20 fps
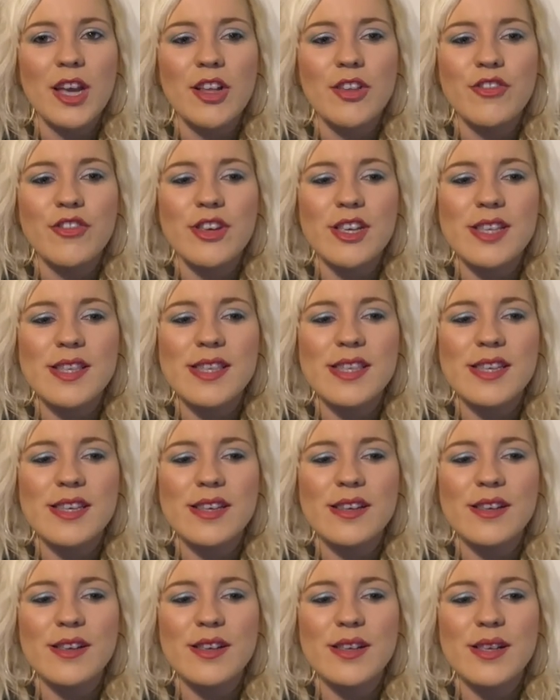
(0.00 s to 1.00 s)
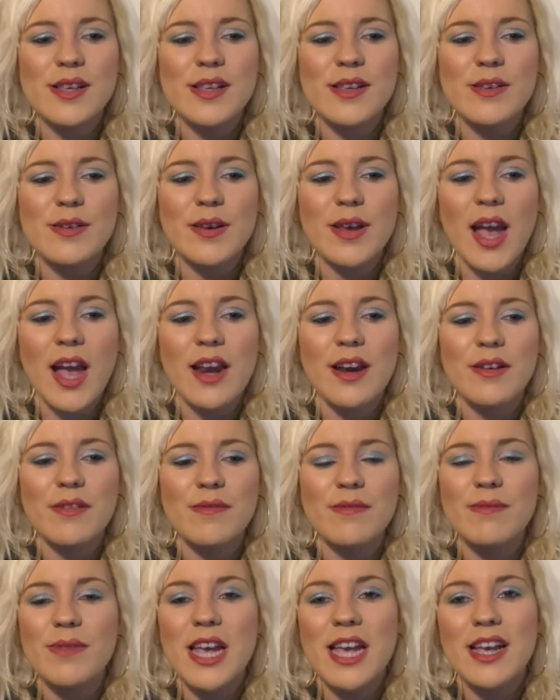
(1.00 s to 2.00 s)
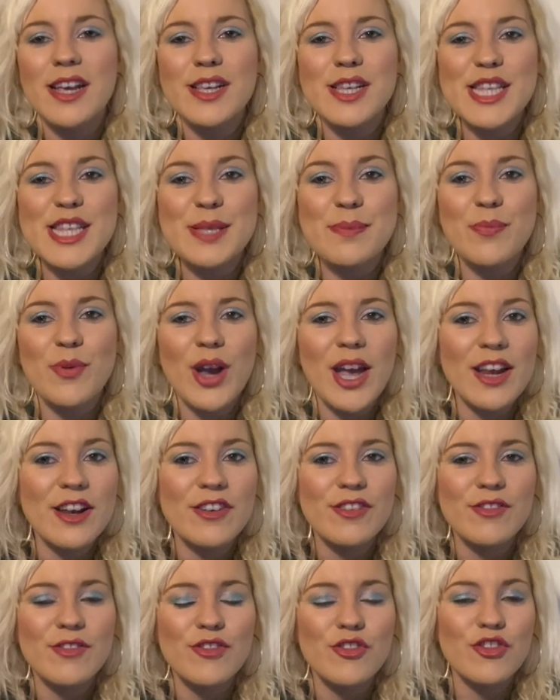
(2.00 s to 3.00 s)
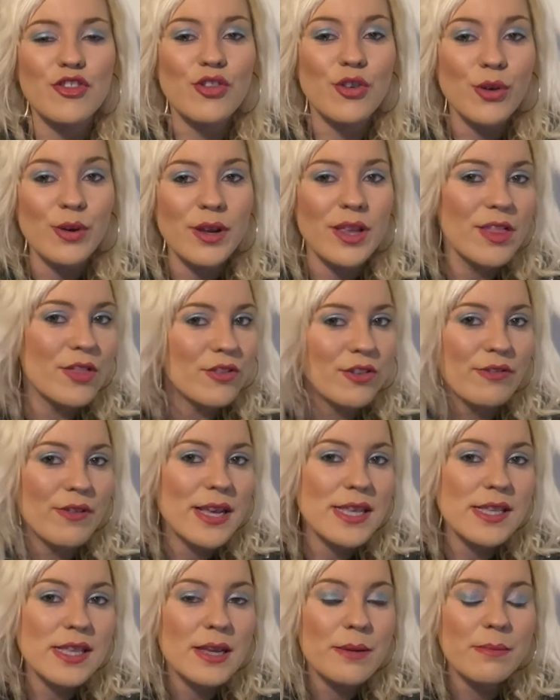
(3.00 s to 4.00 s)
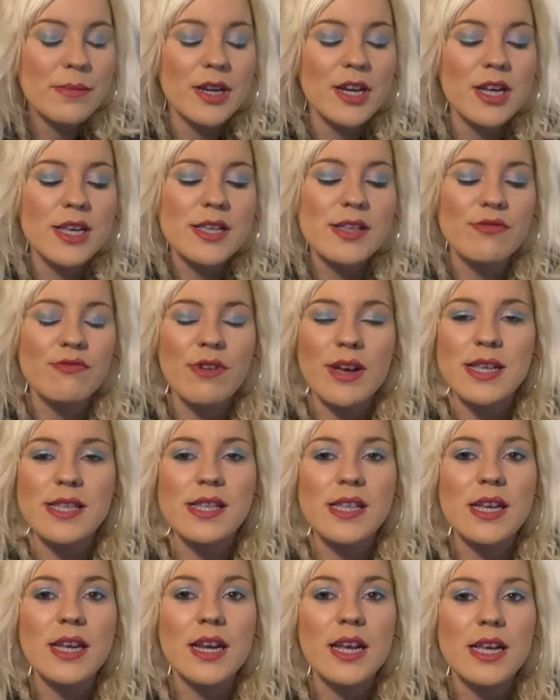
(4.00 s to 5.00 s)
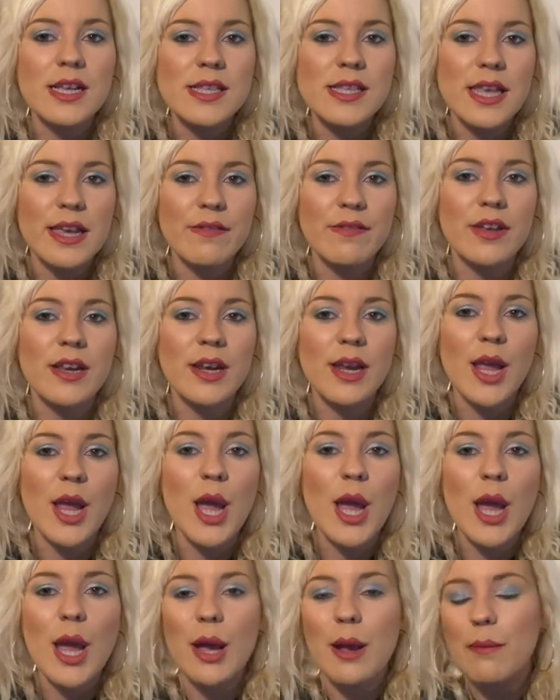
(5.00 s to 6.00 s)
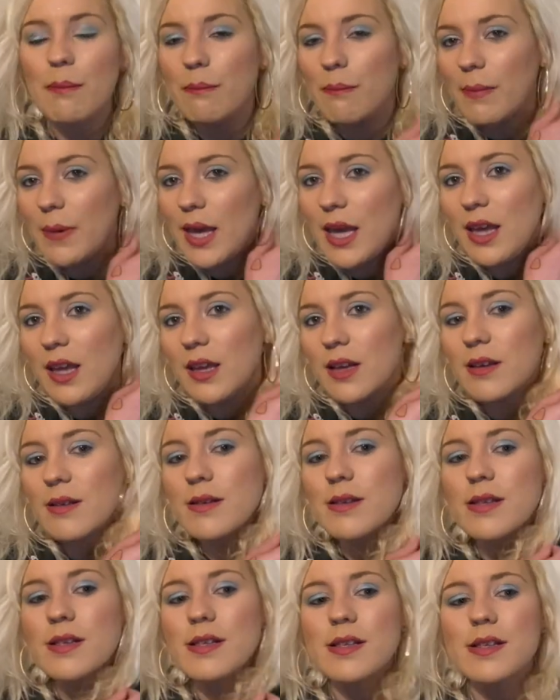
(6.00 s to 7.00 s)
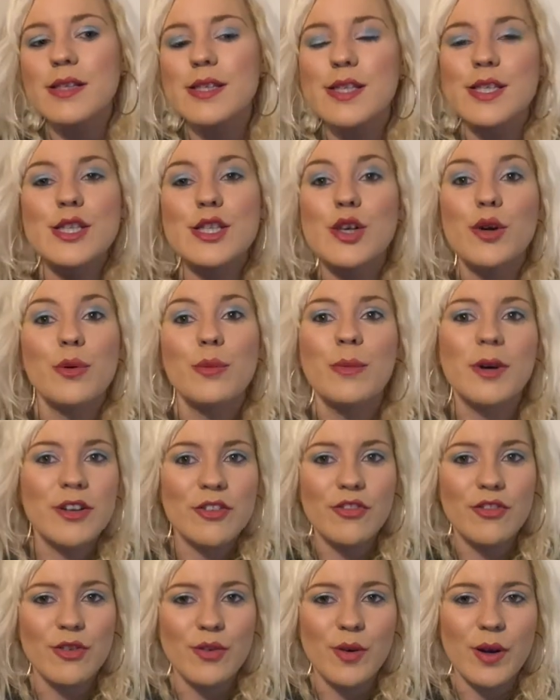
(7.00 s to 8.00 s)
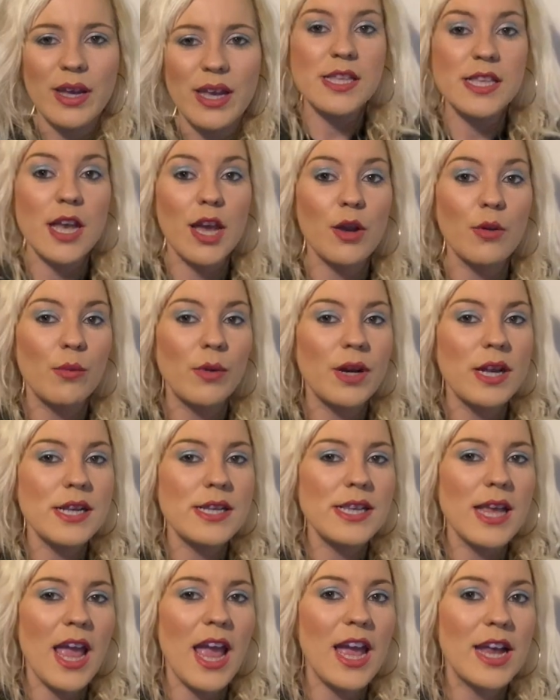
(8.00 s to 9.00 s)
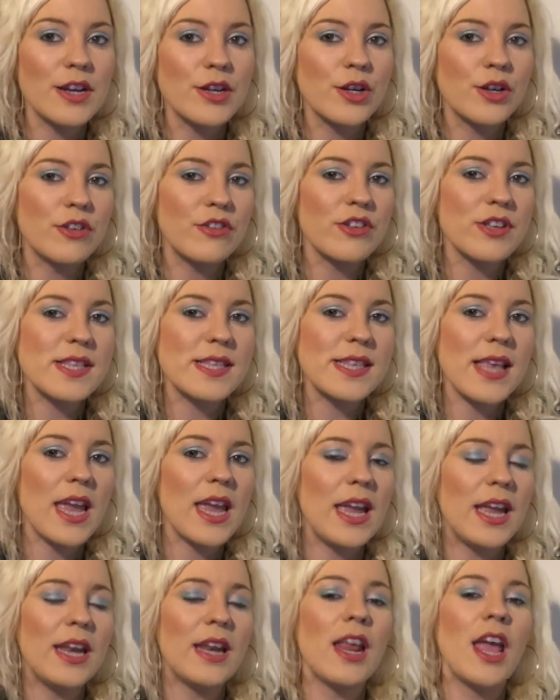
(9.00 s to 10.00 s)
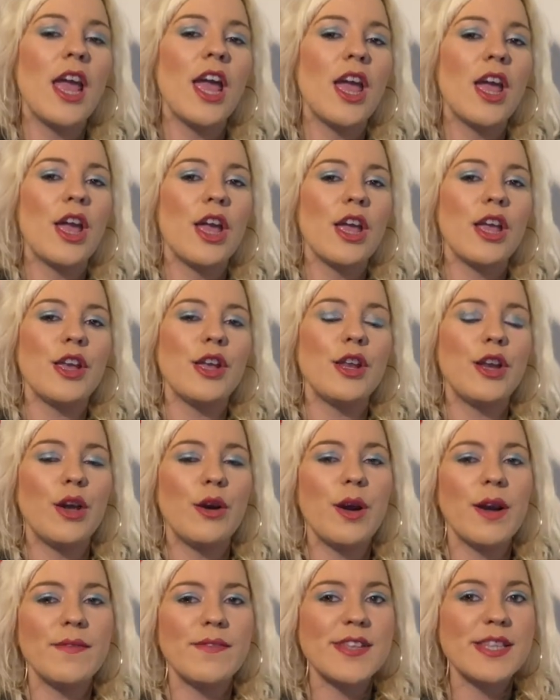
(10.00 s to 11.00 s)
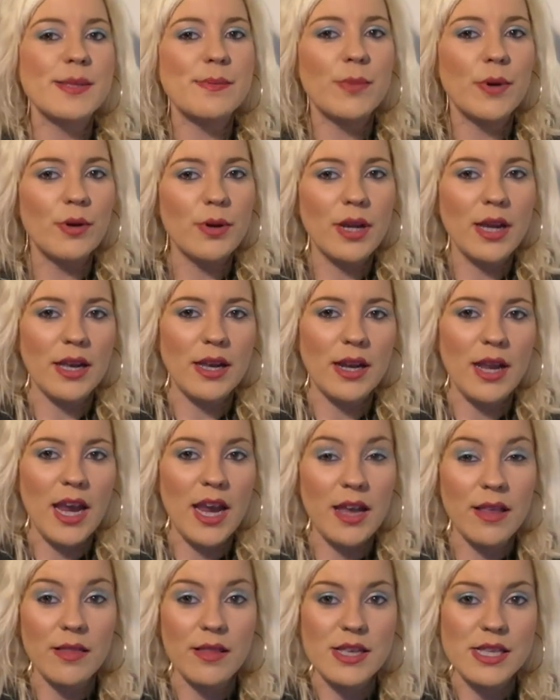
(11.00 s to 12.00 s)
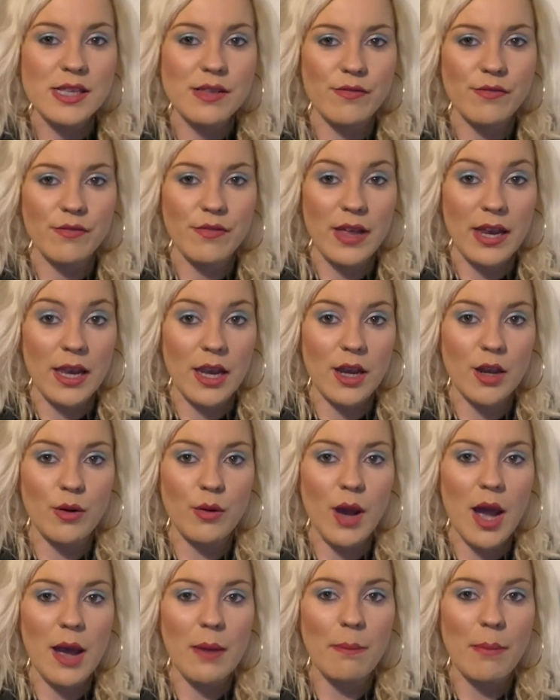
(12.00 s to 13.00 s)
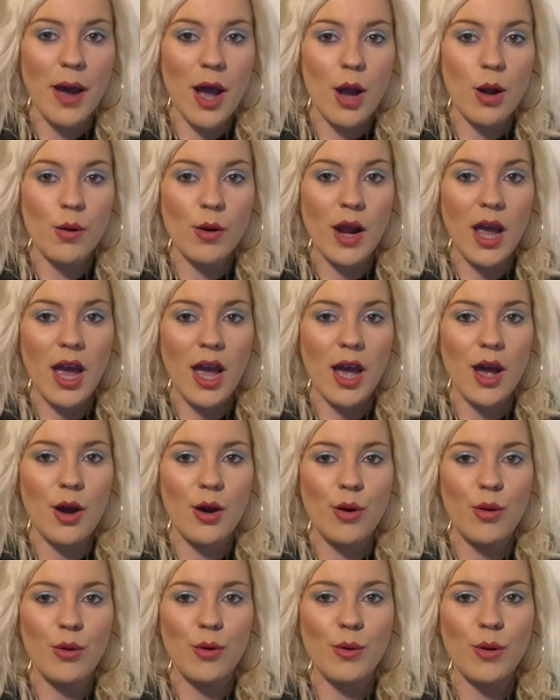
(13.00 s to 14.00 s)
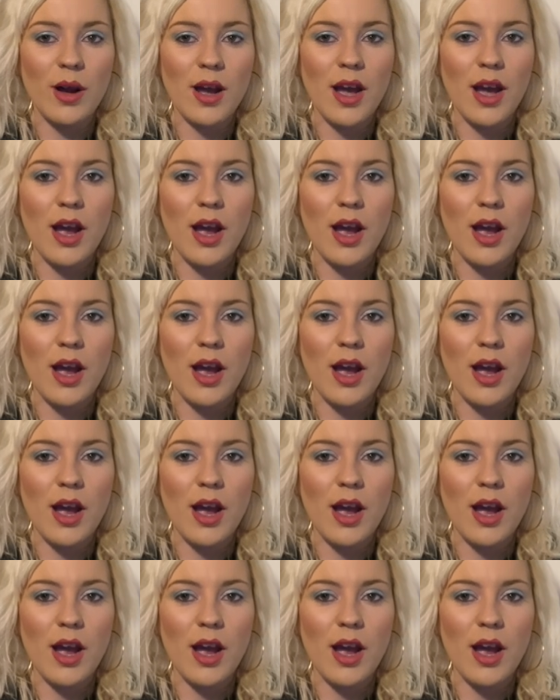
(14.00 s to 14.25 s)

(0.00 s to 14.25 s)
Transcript: just kind of spread joy through wrestling, because wrestling has given me so much joy. So I wanted to end on just saying, you know, I've spoken in this video about how